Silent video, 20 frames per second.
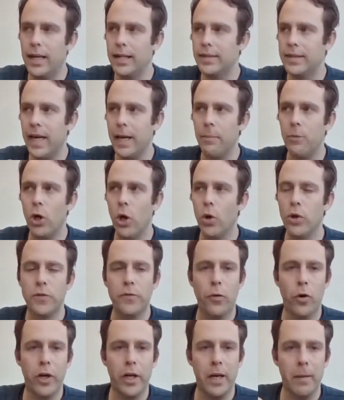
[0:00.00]
Same goes
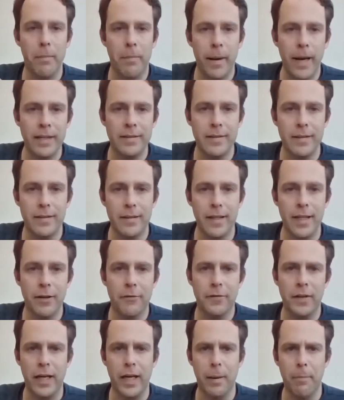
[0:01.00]
for the capacity.
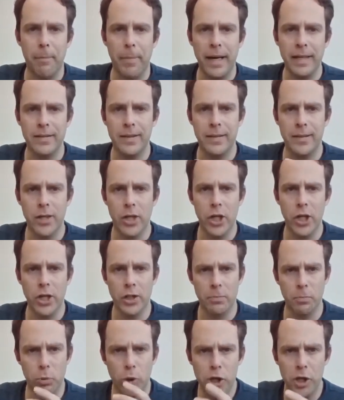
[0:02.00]
If the capacitor
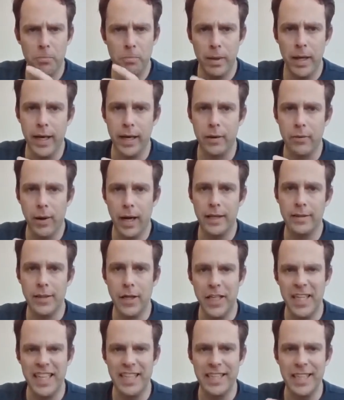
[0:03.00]
is pretty big, right,
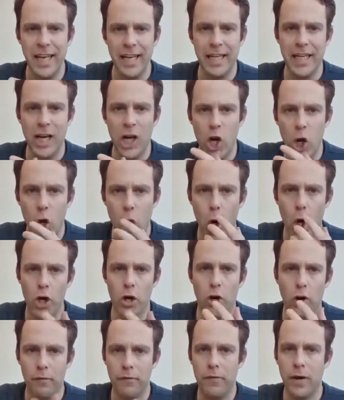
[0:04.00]
so it can take a
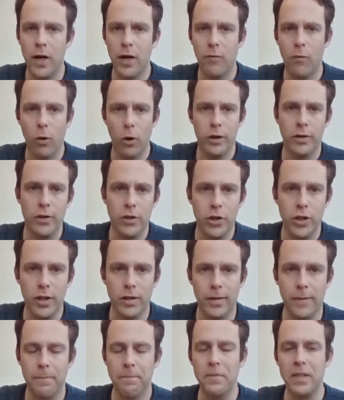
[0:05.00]
lot of voltage
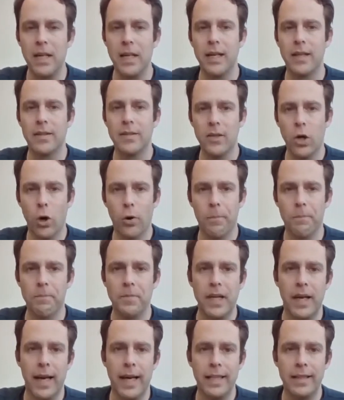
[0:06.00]
in. So
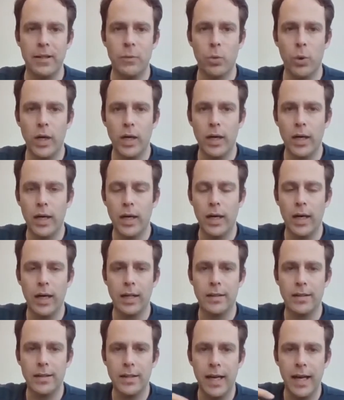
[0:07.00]
it
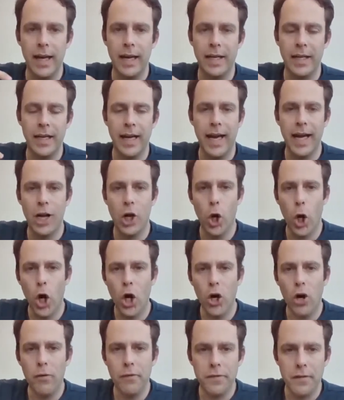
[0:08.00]
will take a
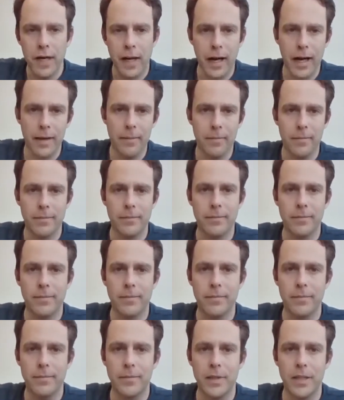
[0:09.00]
lot of time
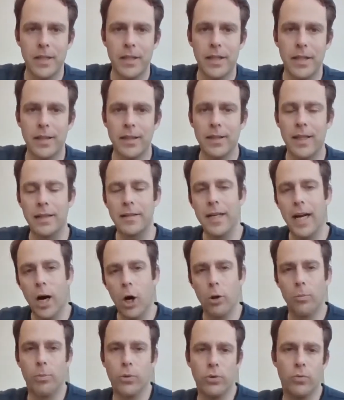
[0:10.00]
that the
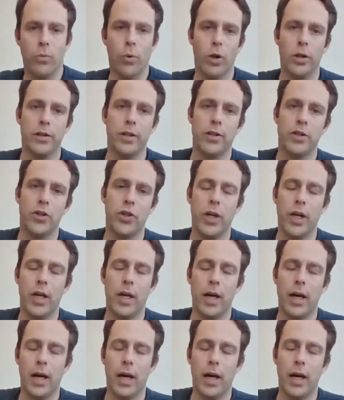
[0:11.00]
output voltage